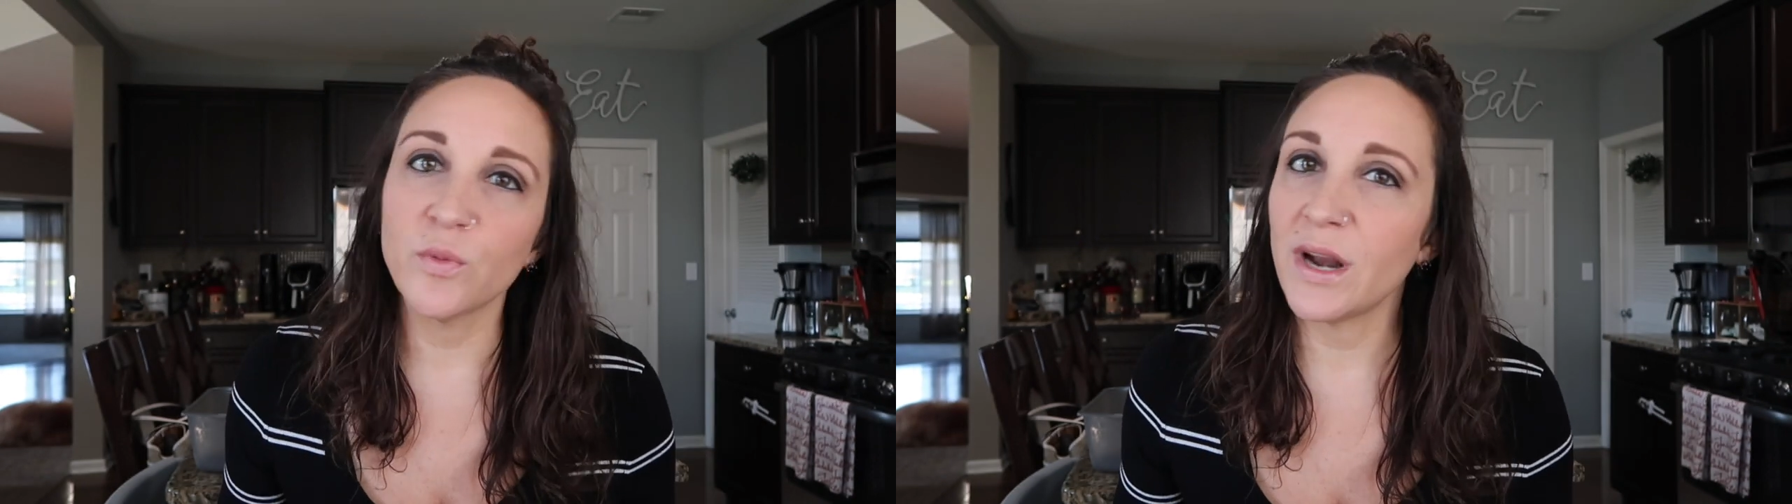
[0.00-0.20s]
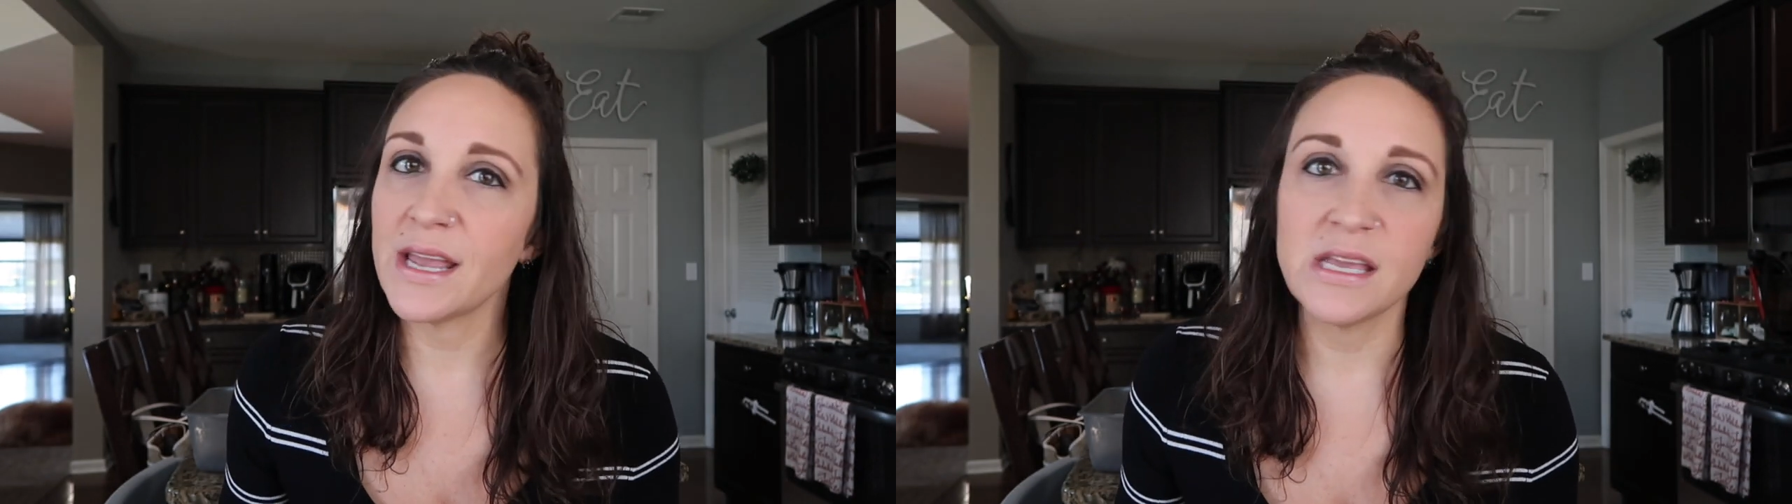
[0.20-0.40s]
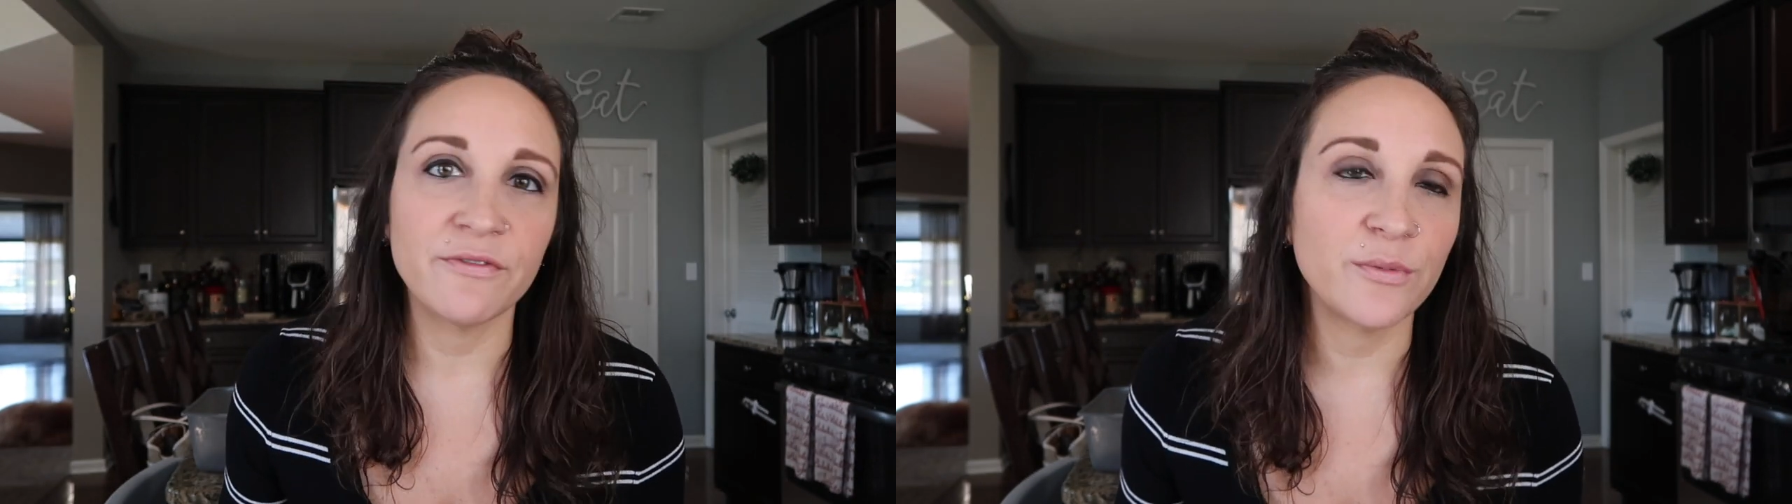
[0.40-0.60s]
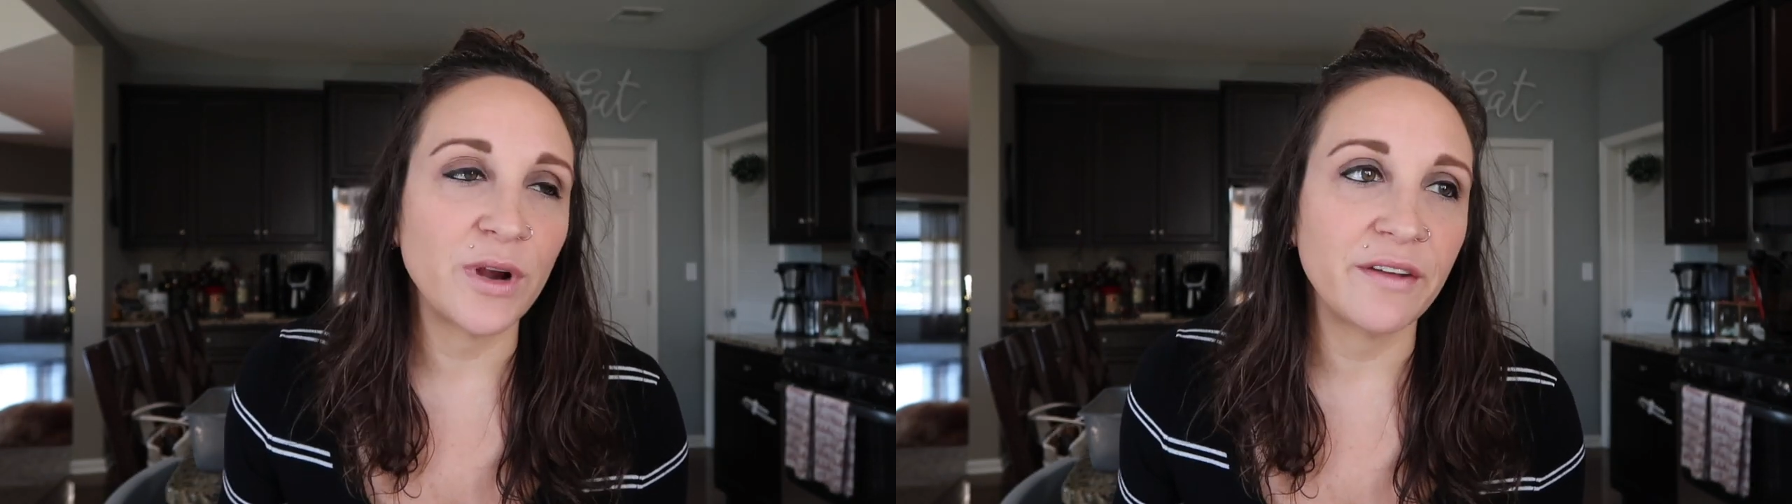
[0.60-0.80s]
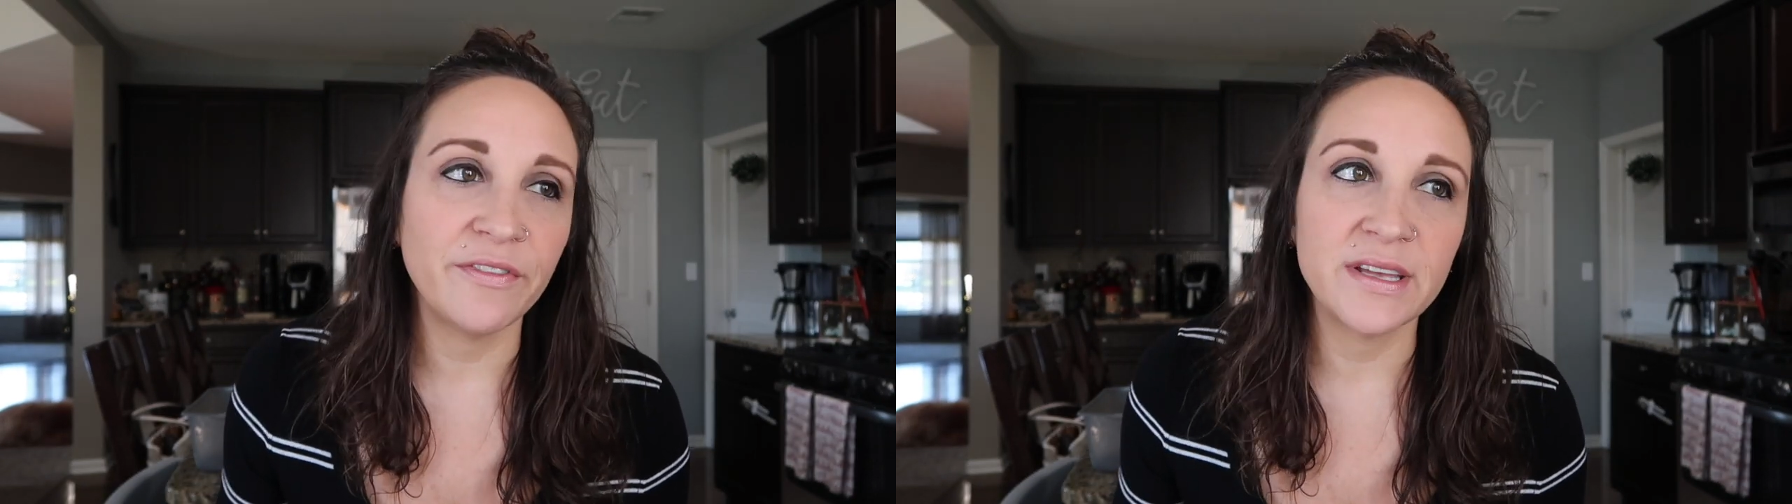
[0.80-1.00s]
what I eat for
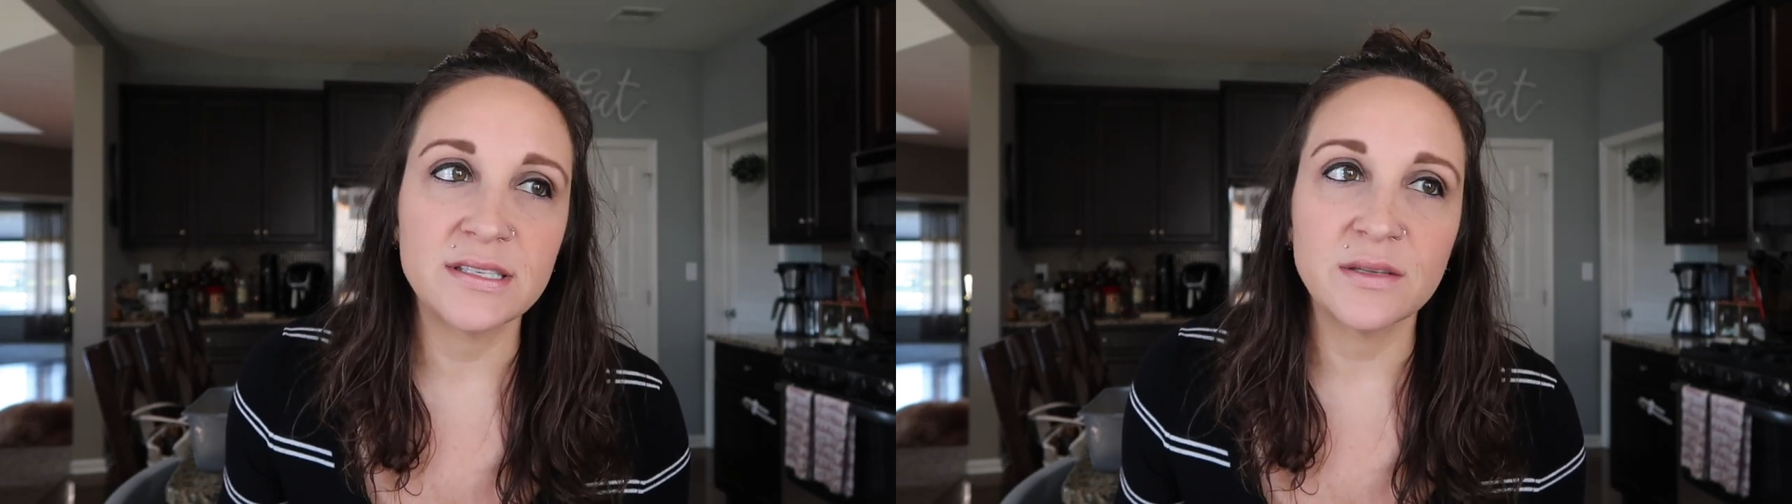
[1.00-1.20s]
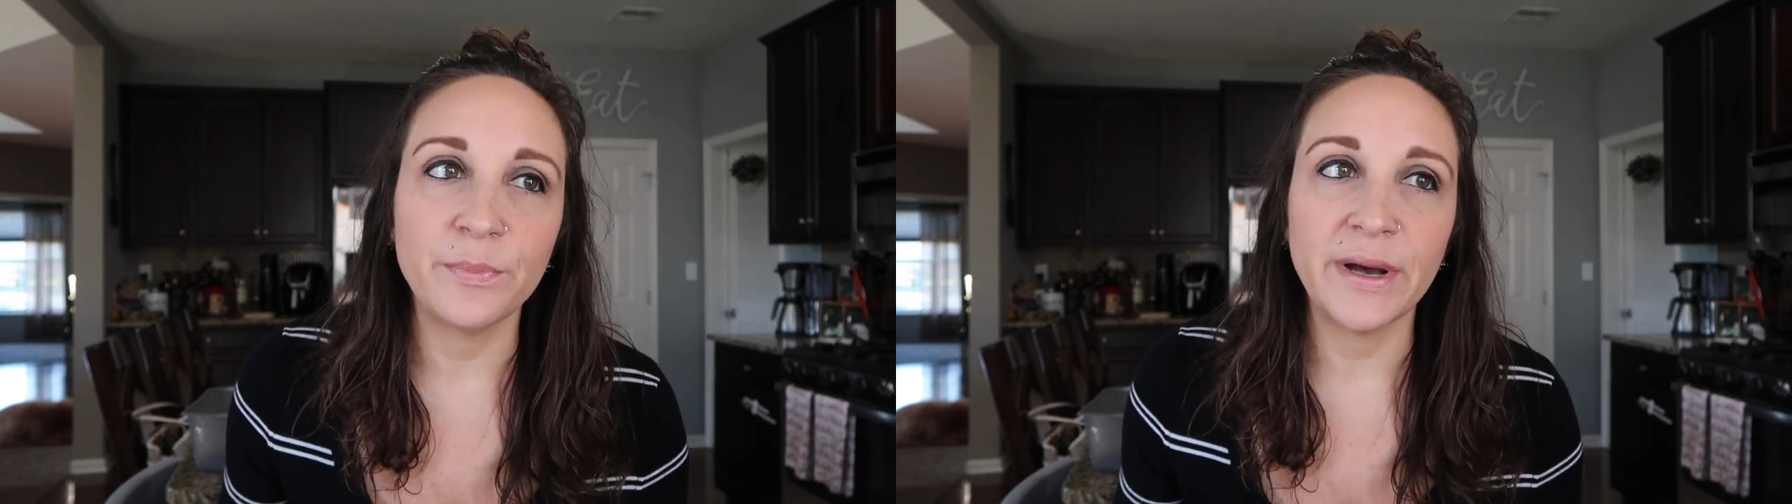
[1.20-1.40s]
breakfast,